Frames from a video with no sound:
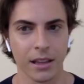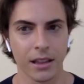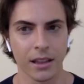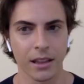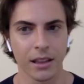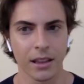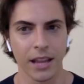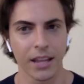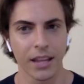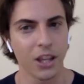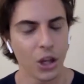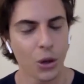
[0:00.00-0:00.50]

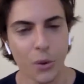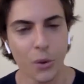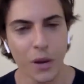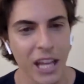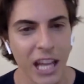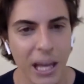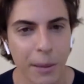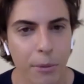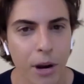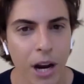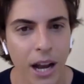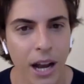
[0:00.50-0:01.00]
like you and
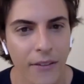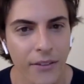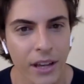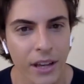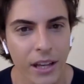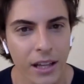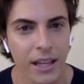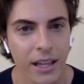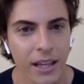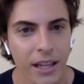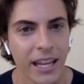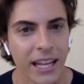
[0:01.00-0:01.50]
him are
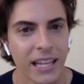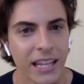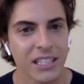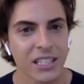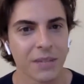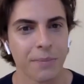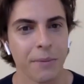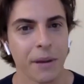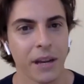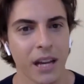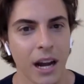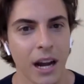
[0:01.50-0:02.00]
having an
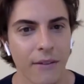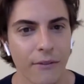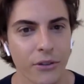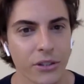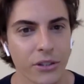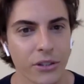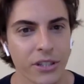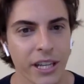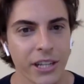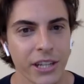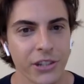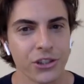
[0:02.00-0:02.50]
intimate
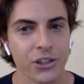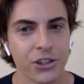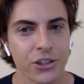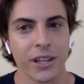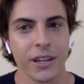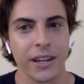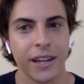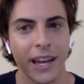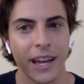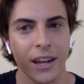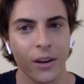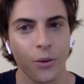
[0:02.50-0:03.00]

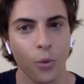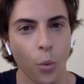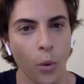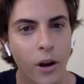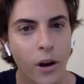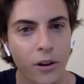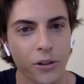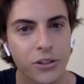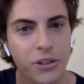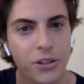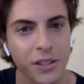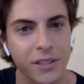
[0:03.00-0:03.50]
conversation and
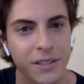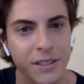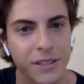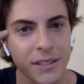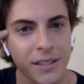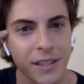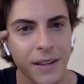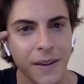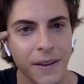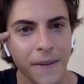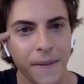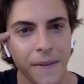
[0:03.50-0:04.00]
we're
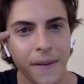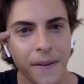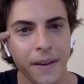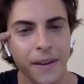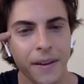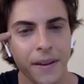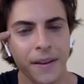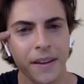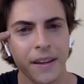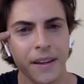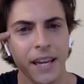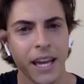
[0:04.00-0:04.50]
just
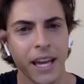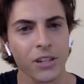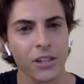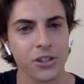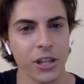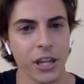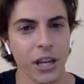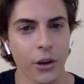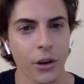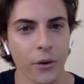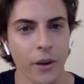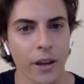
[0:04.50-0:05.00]

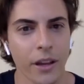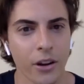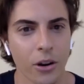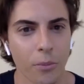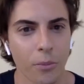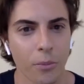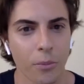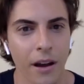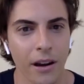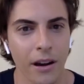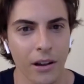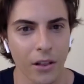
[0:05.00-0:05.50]
catching your inner
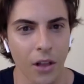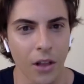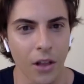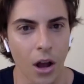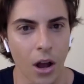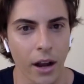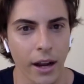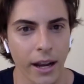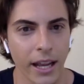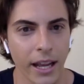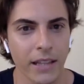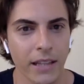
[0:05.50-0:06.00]

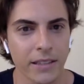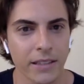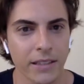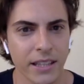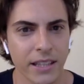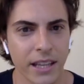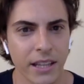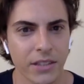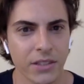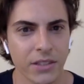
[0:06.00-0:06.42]
monologue as